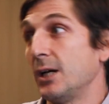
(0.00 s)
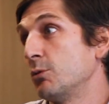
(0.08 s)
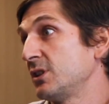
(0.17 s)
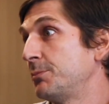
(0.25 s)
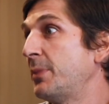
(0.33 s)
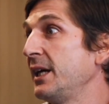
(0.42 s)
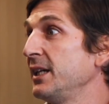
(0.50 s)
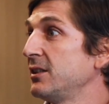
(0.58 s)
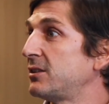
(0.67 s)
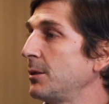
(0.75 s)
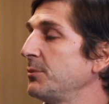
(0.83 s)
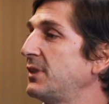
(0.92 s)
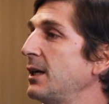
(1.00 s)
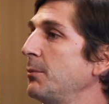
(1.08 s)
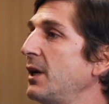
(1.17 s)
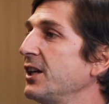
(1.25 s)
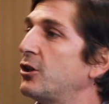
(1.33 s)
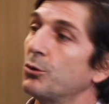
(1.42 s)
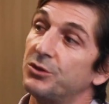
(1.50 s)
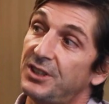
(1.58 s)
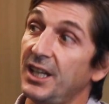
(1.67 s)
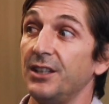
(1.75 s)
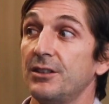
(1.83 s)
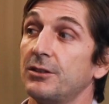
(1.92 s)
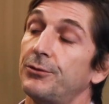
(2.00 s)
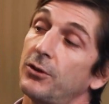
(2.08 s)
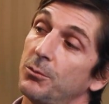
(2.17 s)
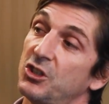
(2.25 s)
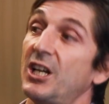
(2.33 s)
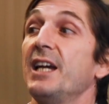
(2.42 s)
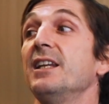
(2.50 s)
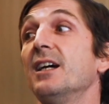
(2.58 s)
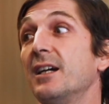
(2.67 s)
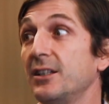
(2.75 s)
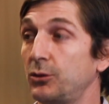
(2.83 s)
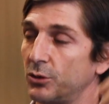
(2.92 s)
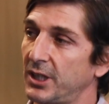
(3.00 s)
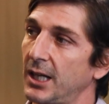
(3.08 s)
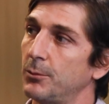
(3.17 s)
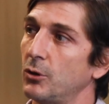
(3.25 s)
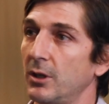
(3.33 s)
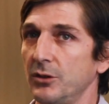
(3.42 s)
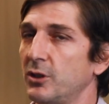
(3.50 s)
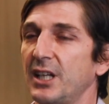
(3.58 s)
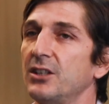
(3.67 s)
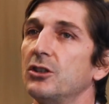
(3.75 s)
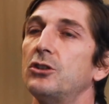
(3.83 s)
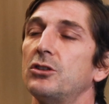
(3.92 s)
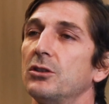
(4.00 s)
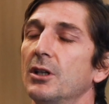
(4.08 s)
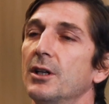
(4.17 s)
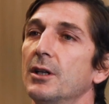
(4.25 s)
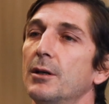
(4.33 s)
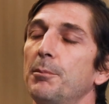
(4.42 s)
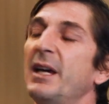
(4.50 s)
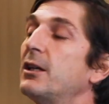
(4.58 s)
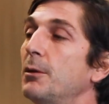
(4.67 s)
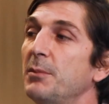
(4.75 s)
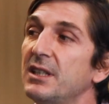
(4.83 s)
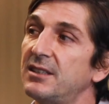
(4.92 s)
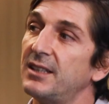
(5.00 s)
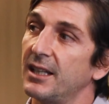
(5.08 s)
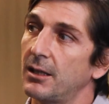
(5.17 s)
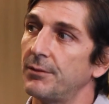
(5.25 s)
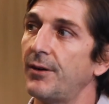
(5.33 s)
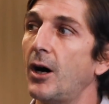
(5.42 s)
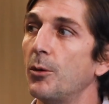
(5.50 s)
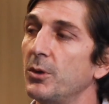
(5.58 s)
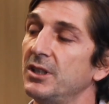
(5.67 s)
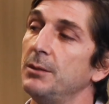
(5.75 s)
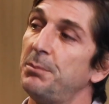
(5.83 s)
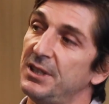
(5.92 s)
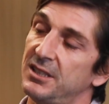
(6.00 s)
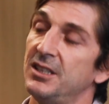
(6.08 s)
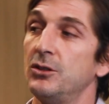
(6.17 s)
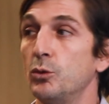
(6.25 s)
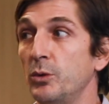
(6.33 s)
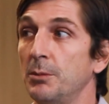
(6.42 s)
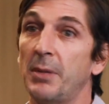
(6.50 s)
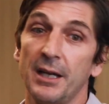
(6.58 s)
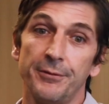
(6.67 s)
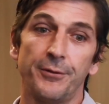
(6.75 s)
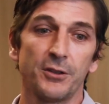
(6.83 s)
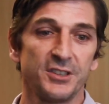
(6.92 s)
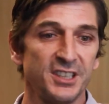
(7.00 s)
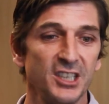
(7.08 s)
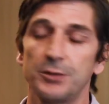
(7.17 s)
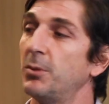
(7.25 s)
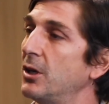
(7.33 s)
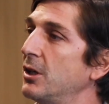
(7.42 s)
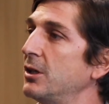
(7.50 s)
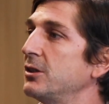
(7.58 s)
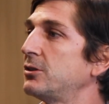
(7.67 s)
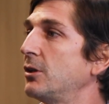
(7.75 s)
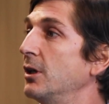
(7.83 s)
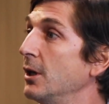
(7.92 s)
I was buying sometimes like containers from China to Cabo. You cannot make a mistake of how many pieces you will buy for 6 months.